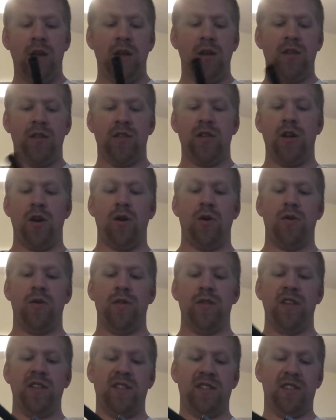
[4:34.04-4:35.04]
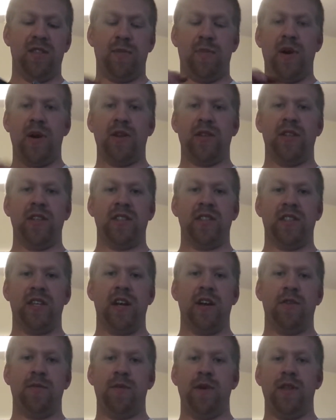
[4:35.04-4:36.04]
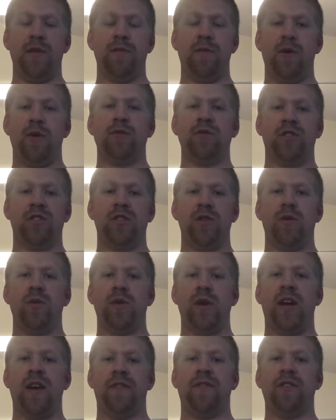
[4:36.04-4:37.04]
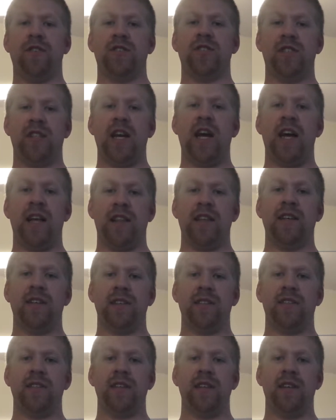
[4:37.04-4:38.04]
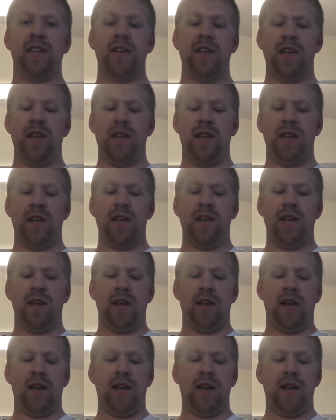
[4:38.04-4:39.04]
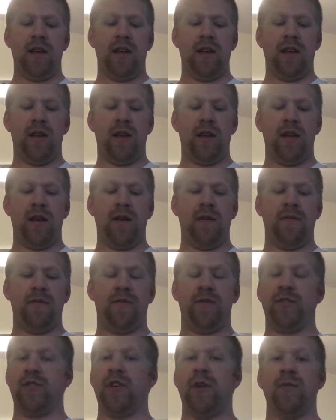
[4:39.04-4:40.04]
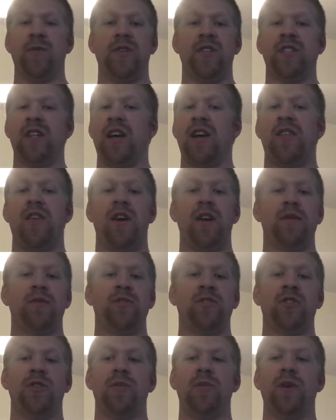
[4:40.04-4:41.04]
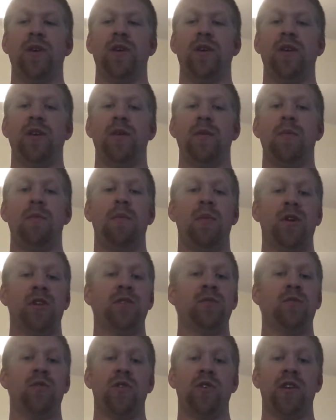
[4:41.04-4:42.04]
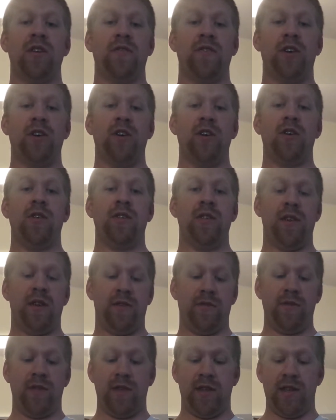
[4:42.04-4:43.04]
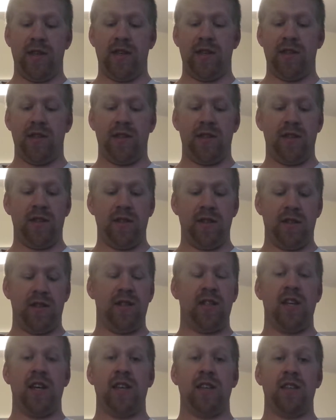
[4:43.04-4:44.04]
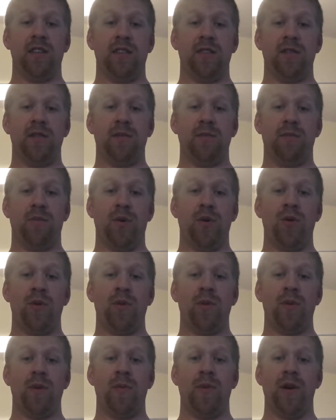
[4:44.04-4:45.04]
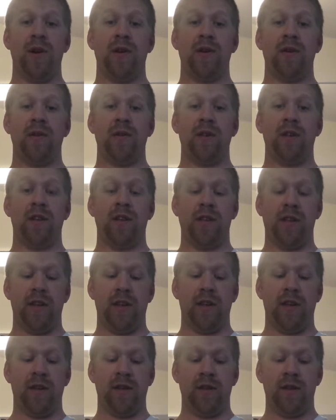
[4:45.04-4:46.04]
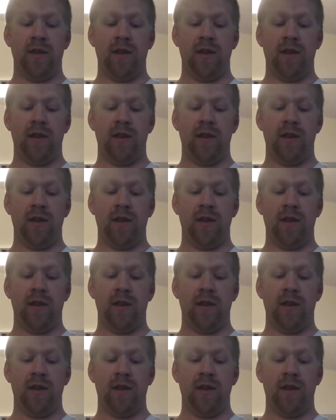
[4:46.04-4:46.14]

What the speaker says: So this is the part that scared me the most when I first got this. For some reason I thought it was going to be much more difficult than it really is to take this bolt apart and clean it.